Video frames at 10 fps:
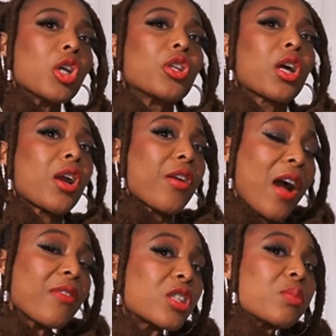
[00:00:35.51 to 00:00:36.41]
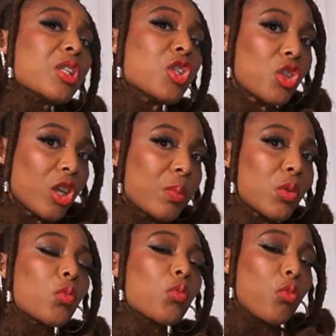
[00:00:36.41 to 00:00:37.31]
the craftsmanship
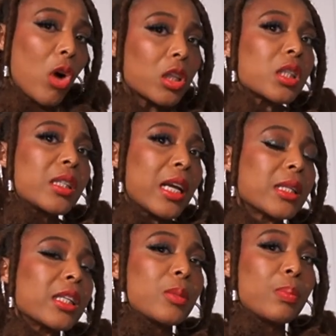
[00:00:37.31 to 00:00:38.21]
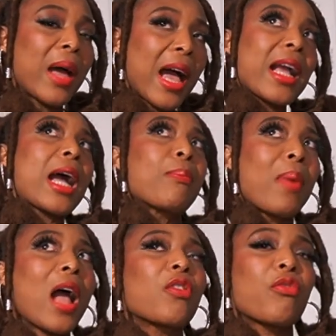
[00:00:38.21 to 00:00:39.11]
to what set this bag
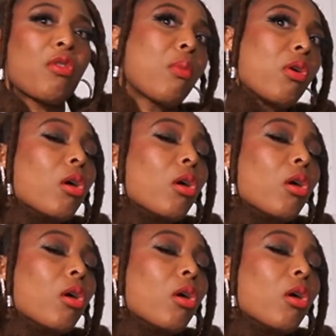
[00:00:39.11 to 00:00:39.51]
apart from